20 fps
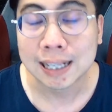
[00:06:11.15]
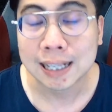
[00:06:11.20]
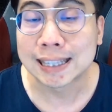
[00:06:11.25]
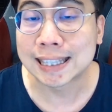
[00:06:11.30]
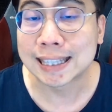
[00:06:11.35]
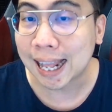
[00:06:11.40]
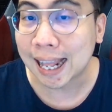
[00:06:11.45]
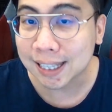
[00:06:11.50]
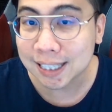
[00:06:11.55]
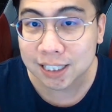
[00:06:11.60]

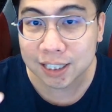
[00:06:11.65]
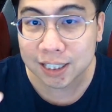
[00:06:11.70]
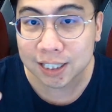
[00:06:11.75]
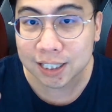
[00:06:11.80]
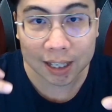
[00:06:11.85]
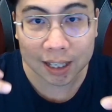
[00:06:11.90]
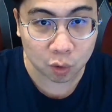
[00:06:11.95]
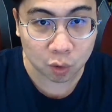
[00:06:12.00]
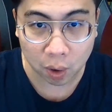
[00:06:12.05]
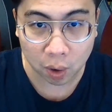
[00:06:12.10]
That is
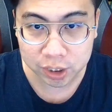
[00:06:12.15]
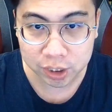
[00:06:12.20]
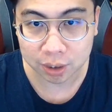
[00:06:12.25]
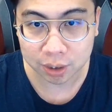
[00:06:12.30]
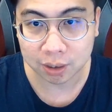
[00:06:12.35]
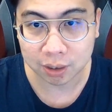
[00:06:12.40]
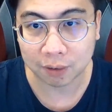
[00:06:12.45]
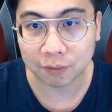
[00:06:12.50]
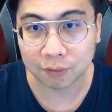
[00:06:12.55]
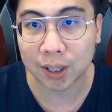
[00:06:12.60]
another
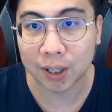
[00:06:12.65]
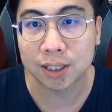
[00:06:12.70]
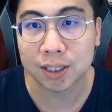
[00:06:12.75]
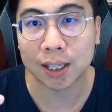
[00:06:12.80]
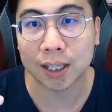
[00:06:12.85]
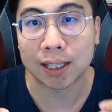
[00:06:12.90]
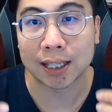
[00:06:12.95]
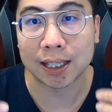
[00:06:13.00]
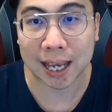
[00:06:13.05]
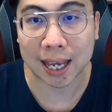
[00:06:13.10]
question if they say
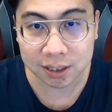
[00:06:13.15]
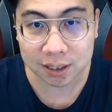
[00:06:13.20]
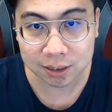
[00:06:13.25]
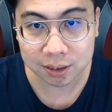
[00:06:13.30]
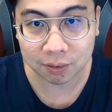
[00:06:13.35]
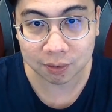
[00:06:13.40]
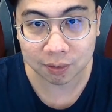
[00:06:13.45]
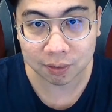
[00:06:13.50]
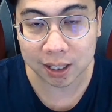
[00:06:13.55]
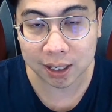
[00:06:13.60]
yes,
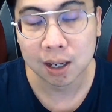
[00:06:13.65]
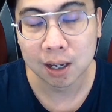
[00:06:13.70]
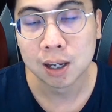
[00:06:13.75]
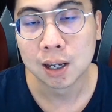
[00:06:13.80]
right?